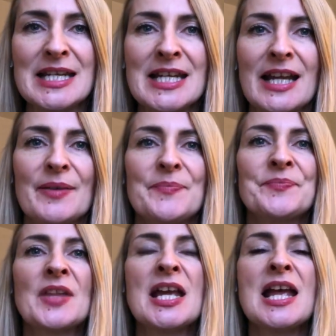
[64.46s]
meaning.
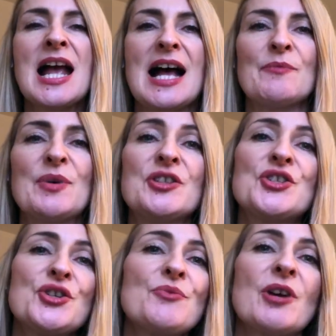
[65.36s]
And when the
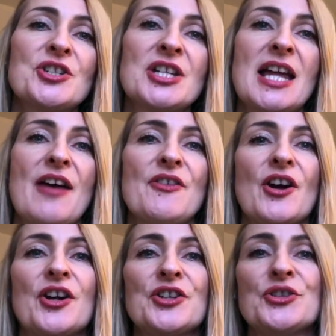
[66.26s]
two work
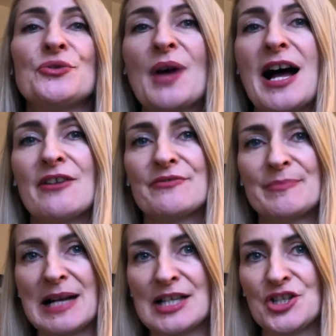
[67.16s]
together, you have
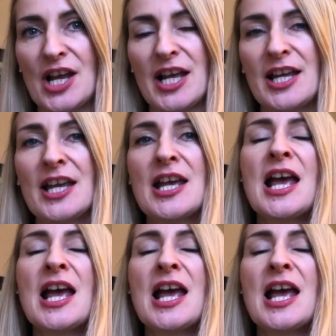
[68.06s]
magic.